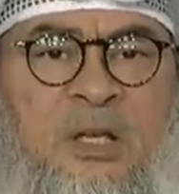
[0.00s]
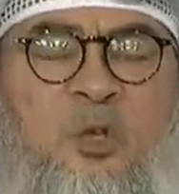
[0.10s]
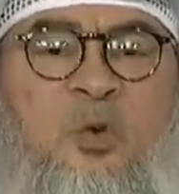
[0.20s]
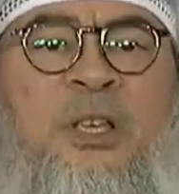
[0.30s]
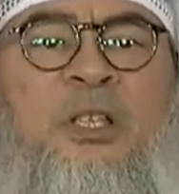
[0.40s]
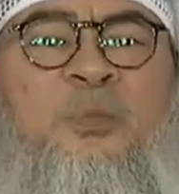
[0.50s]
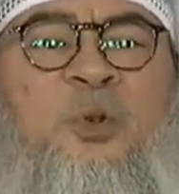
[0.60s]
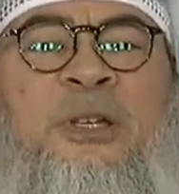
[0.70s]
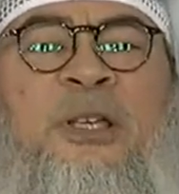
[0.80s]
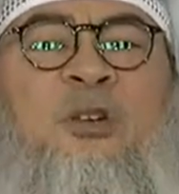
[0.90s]
So he's
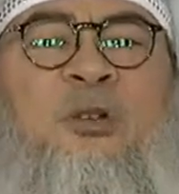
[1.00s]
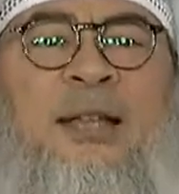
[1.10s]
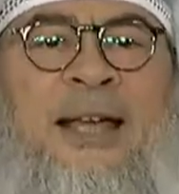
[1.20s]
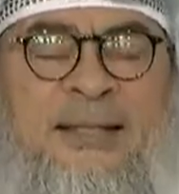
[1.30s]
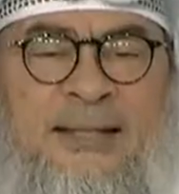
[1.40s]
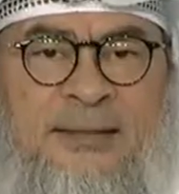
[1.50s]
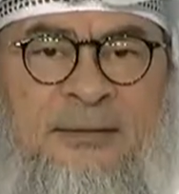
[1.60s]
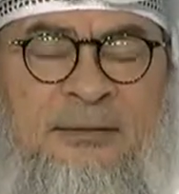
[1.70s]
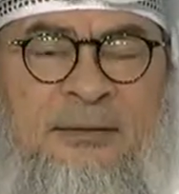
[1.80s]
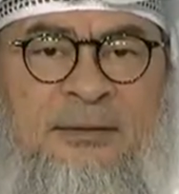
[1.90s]
pulling your legs.
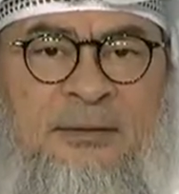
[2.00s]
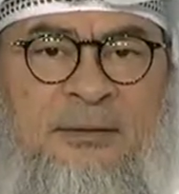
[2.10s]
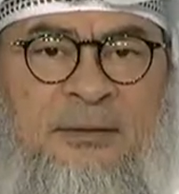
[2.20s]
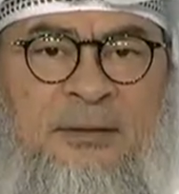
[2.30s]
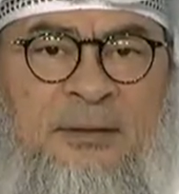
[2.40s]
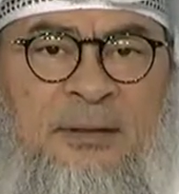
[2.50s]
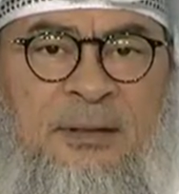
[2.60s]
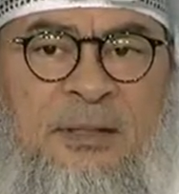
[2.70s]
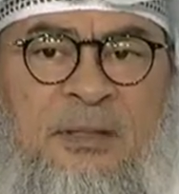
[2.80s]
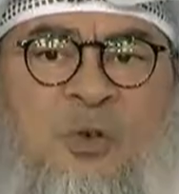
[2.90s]

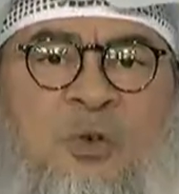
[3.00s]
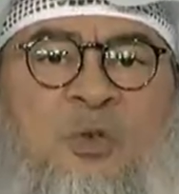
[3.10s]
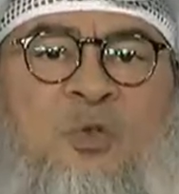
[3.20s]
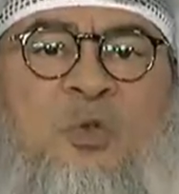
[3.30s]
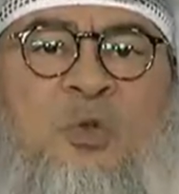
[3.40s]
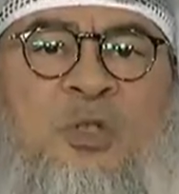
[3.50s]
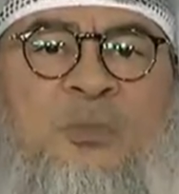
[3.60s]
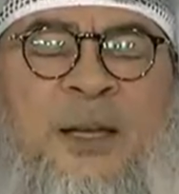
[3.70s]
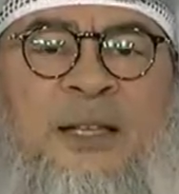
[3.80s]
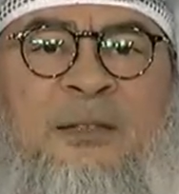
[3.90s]
So you
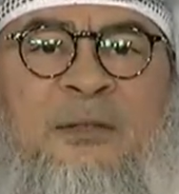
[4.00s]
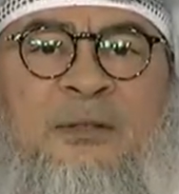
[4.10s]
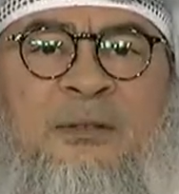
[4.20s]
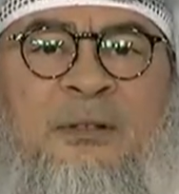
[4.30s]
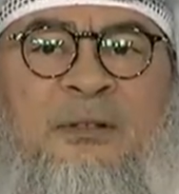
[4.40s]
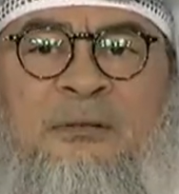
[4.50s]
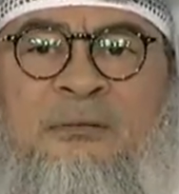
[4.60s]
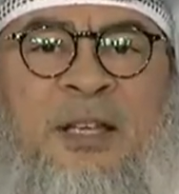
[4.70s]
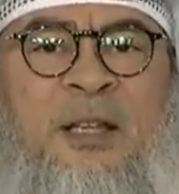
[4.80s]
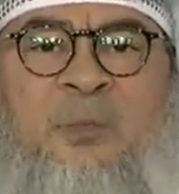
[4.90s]
spend
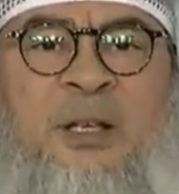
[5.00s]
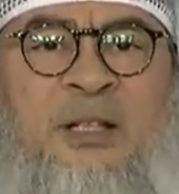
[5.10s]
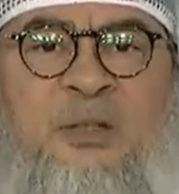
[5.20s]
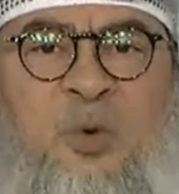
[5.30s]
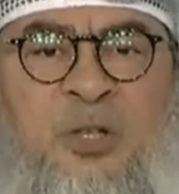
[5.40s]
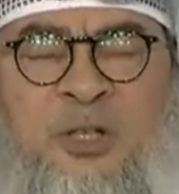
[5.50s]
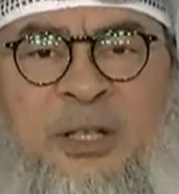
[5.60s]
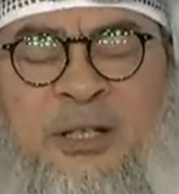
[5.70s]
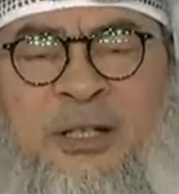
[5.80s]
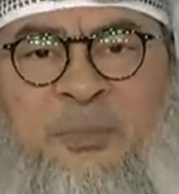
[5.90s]
10 minutes
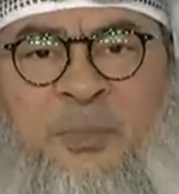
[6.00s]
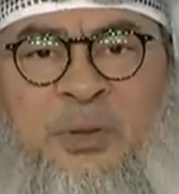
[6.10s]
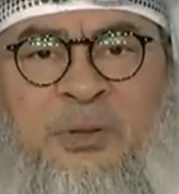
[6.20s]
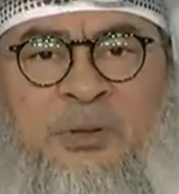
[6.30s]
watching a clip.